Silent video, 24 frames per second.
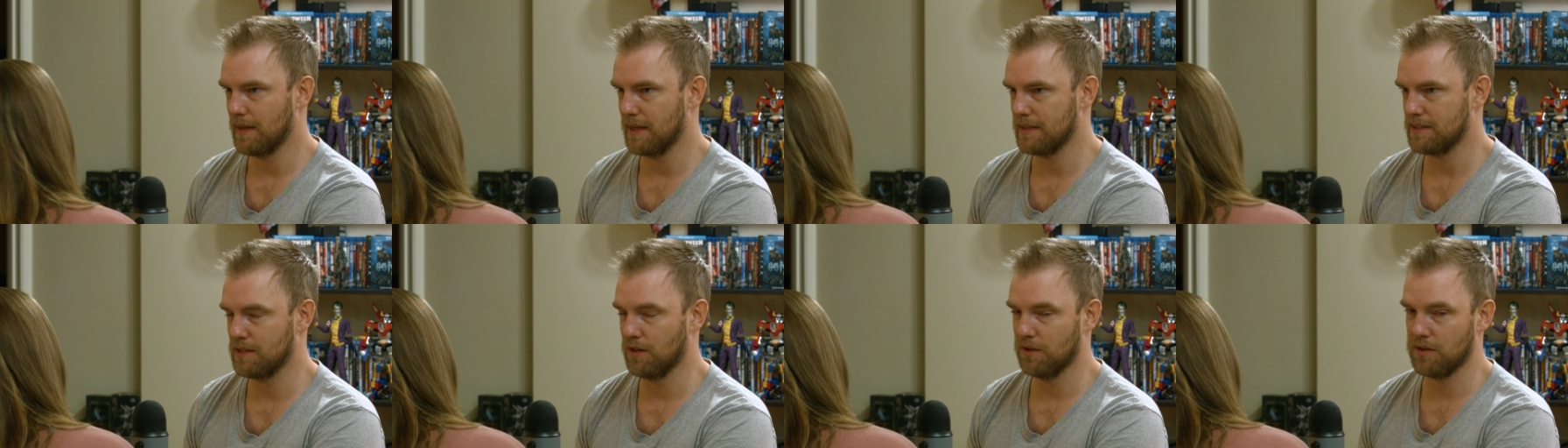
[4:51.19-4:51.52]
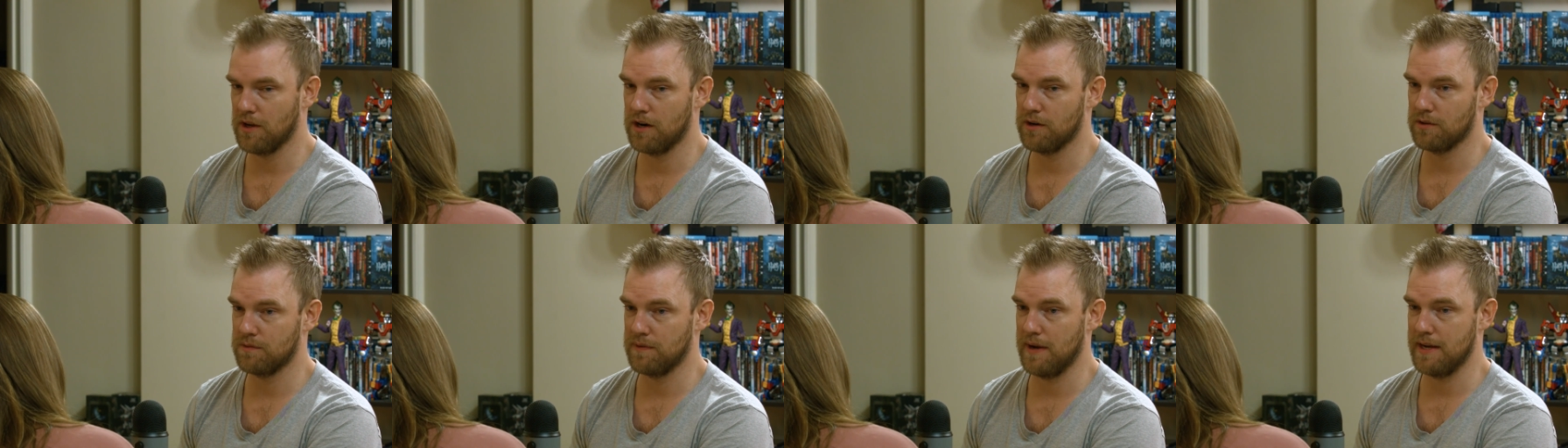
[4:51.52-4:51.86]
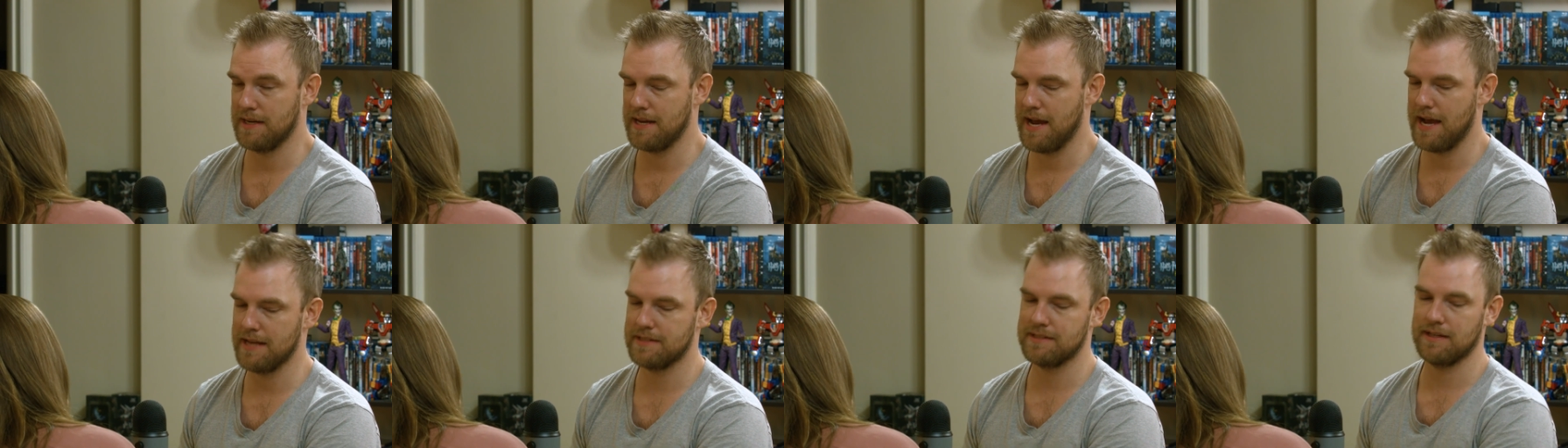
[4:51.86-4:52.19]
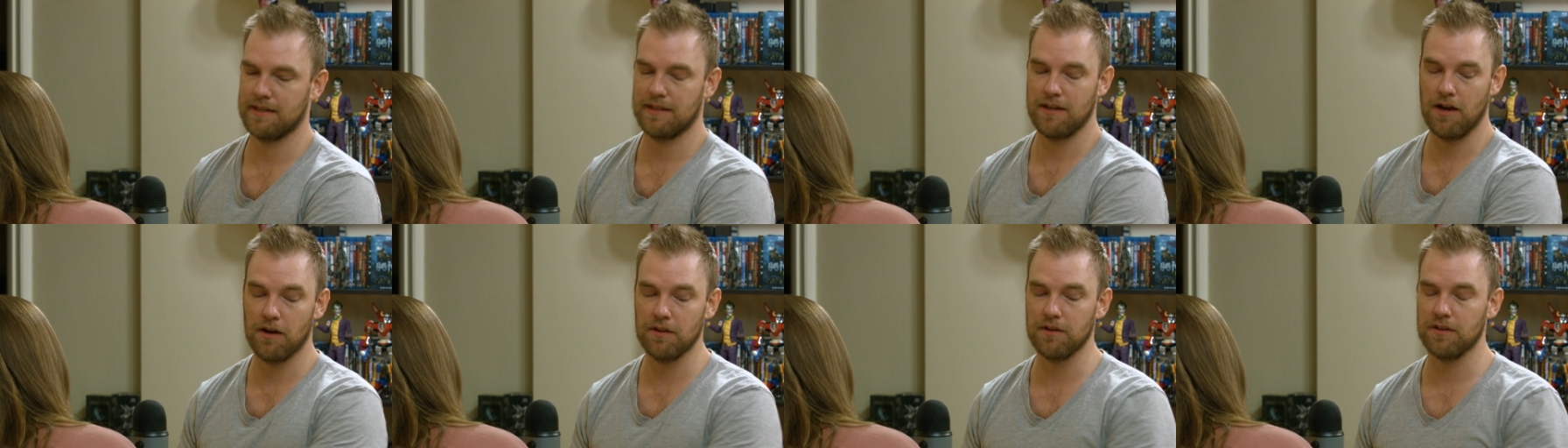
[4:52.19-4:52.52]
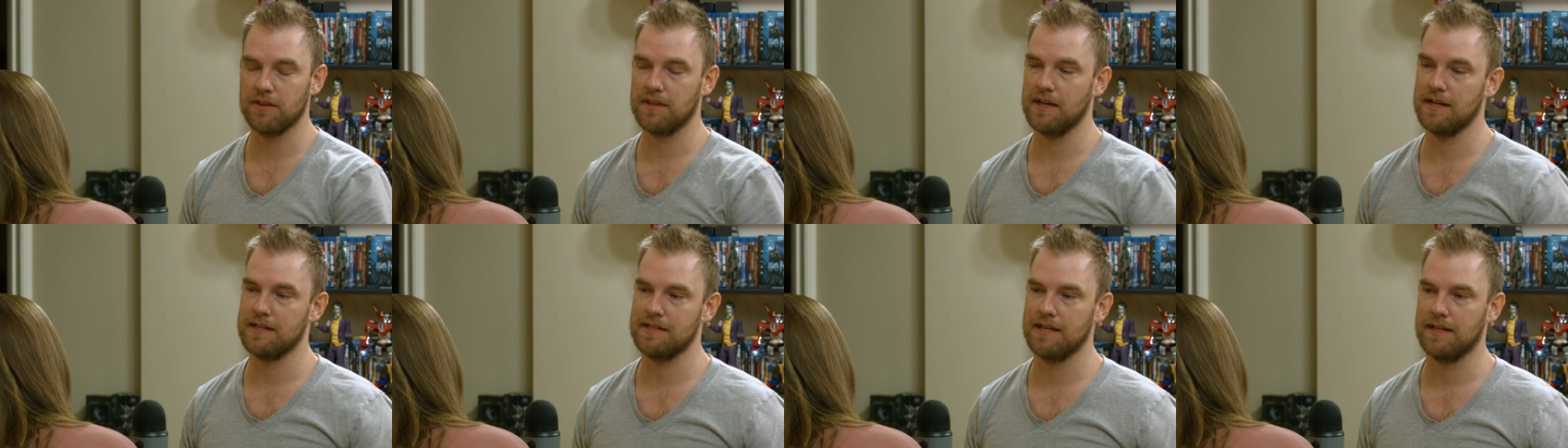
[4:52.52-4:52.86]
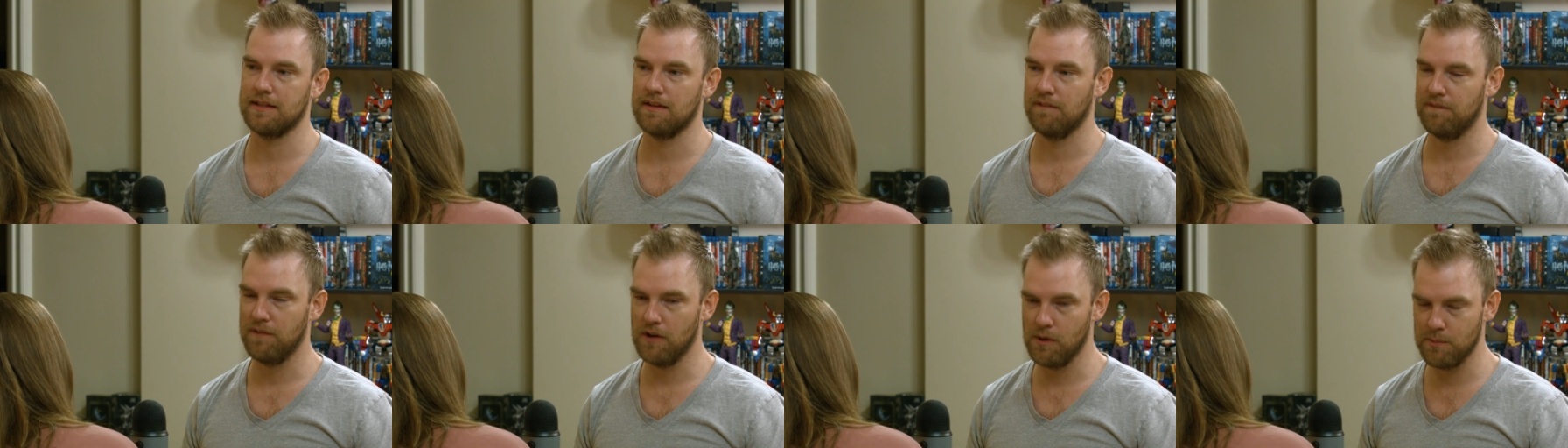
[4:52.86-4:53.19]
Still thought it was fantastic. The other thing is that
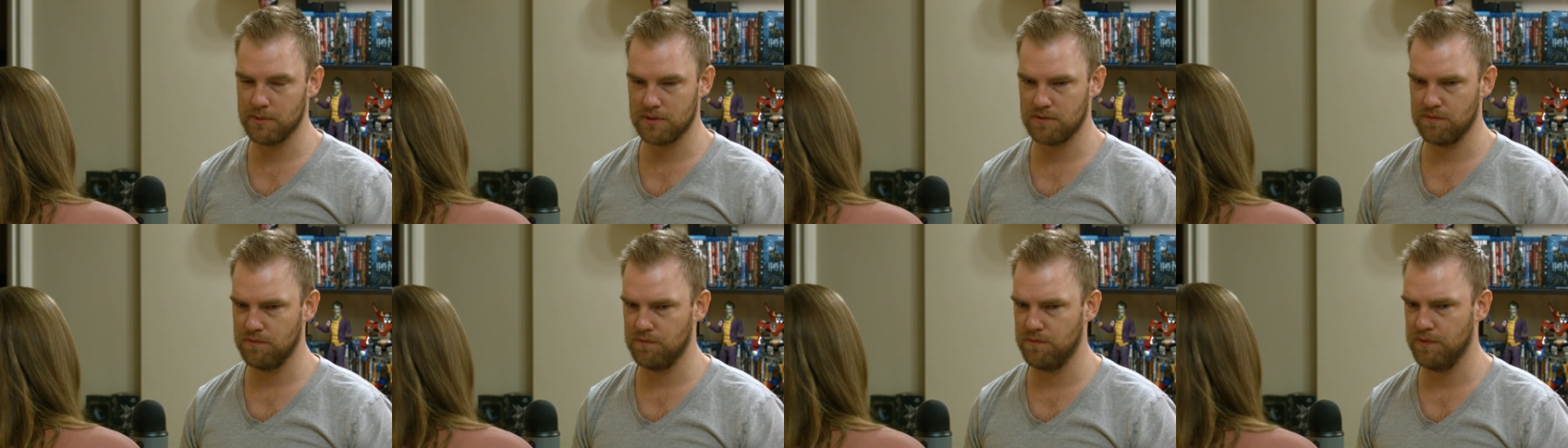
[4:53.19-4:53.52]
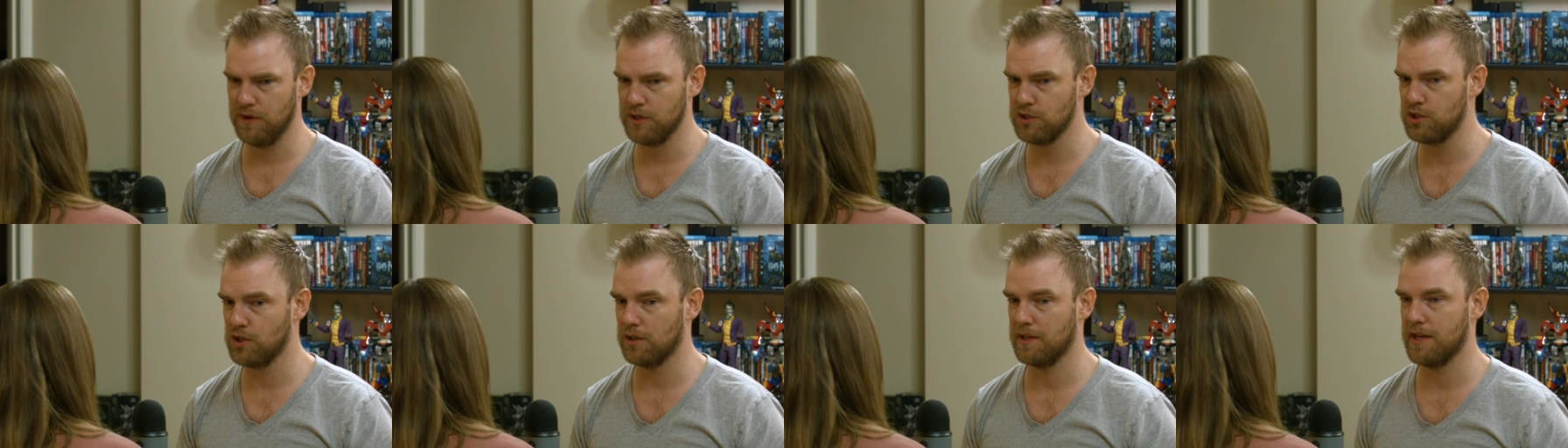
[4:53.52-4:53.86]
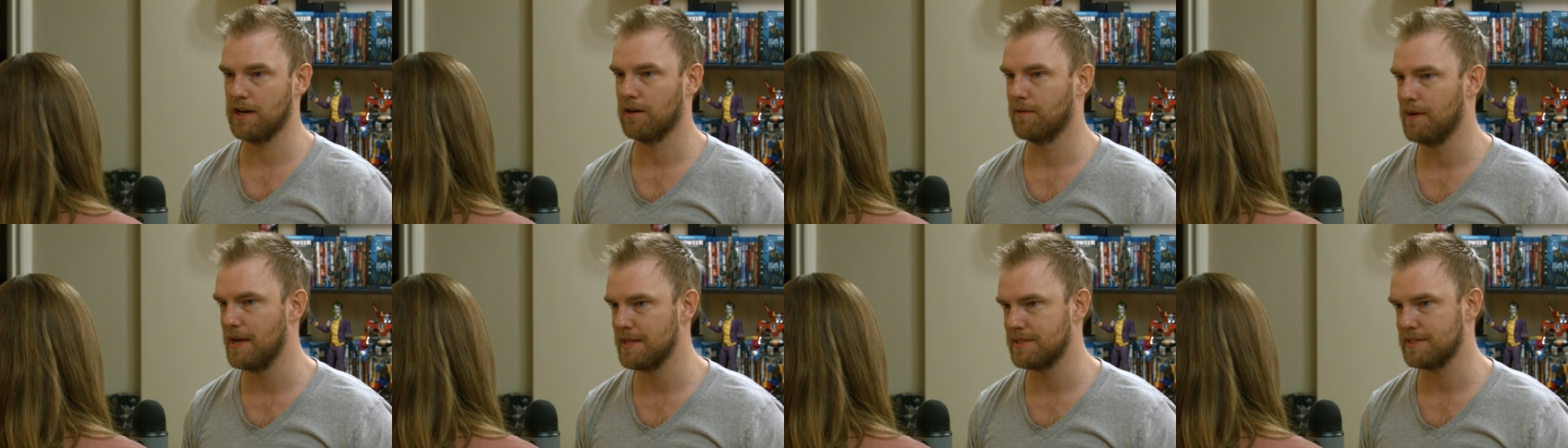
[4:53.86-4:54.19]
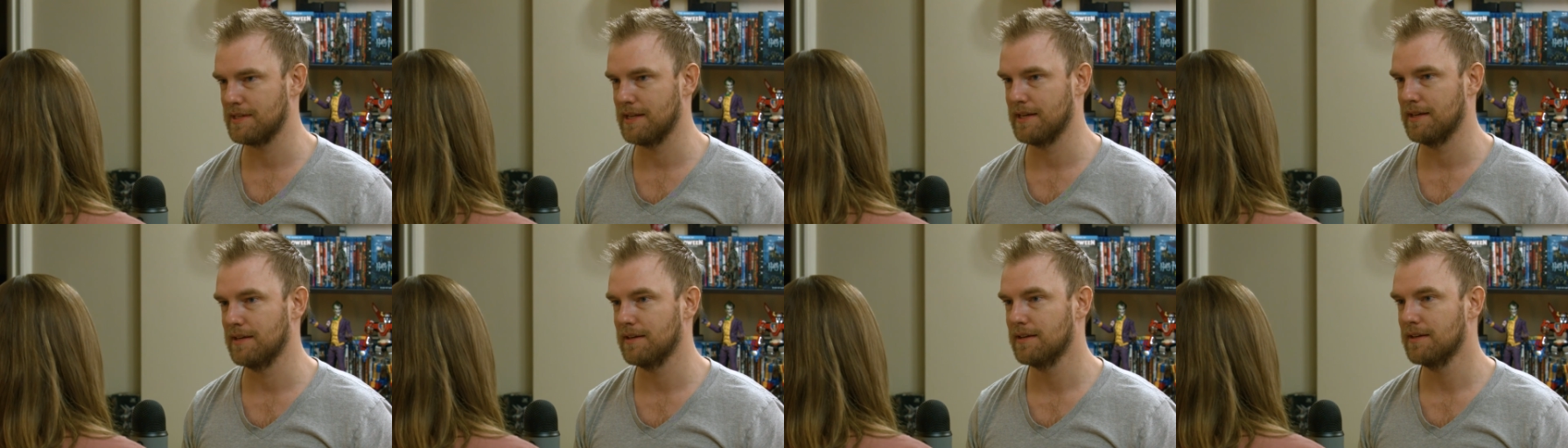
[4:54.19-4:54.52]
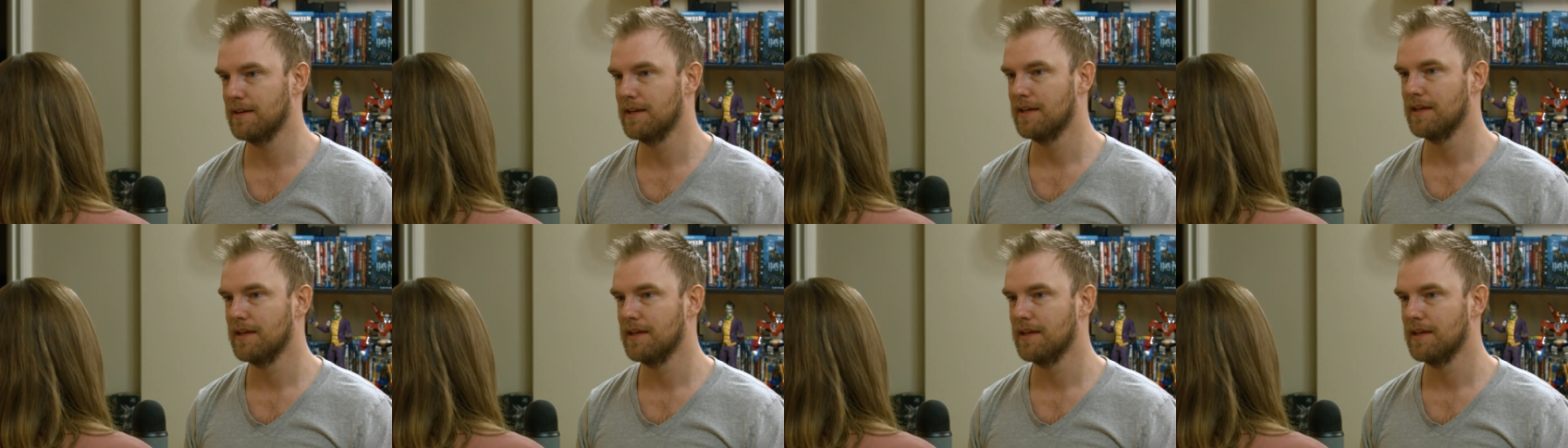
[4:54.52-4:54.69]
the film is visually arresting.